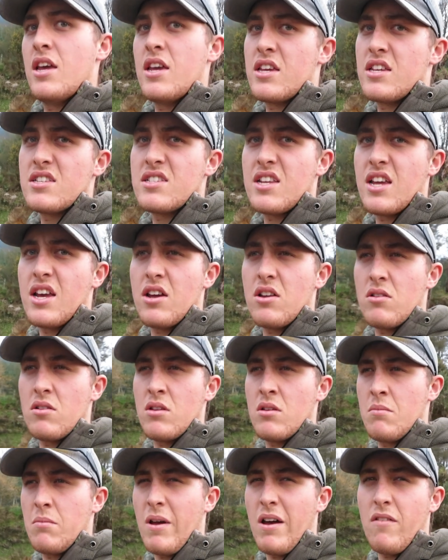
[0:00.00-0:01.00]
he's
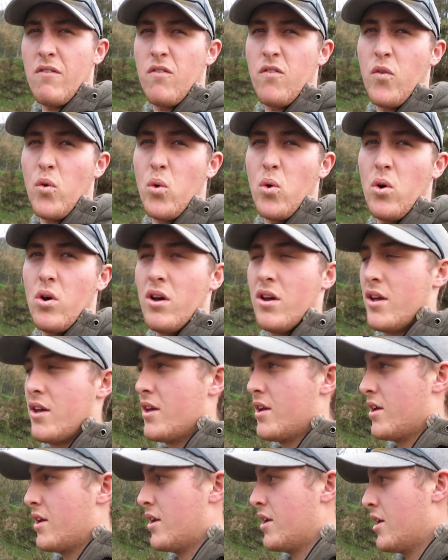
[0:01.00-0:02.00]
down about four
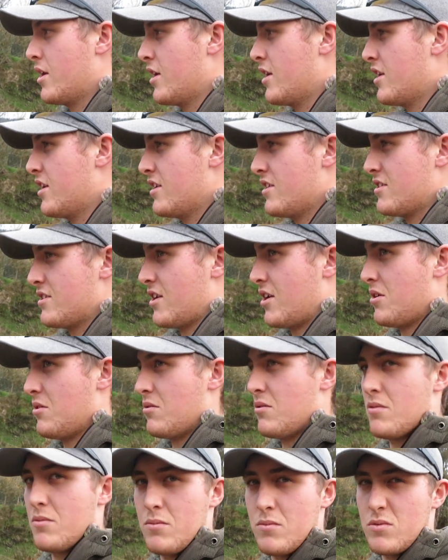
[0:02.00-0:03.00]

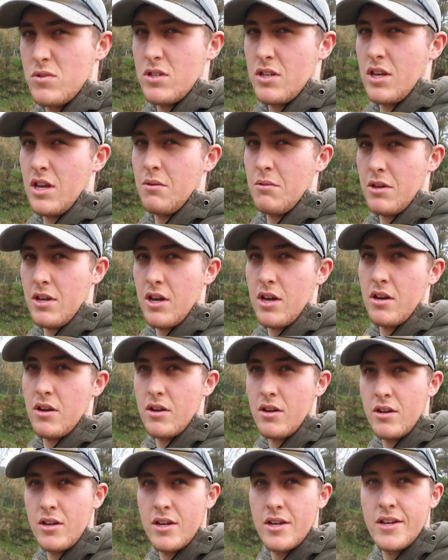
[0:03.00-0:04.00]
so we'll see how we go
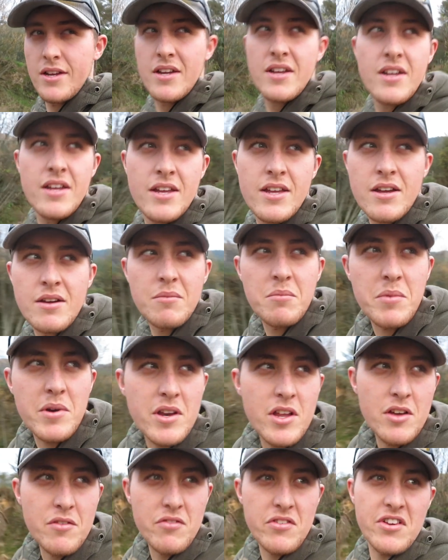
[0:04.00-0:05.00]

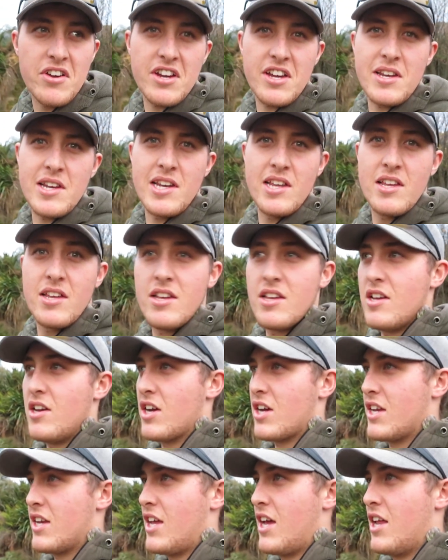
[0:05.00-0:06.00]
but hopefully I can
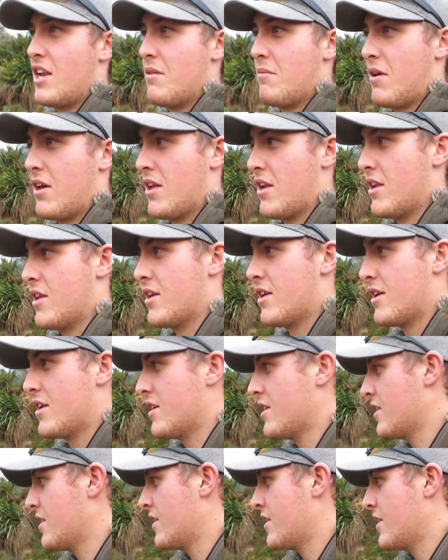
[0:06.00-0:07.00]
I can nail them out
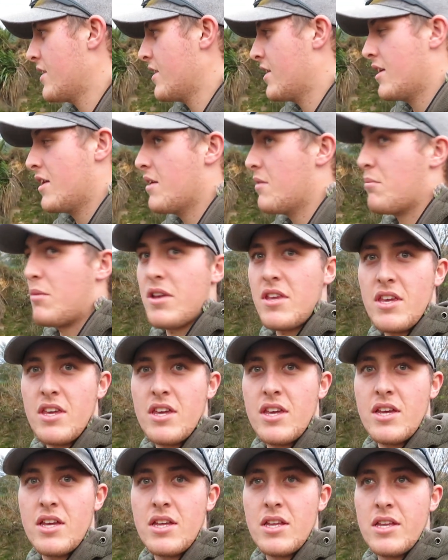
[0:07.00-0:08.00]
but
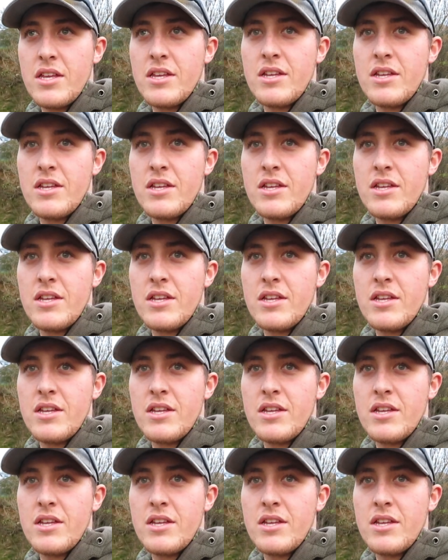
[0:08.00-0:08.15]
yeah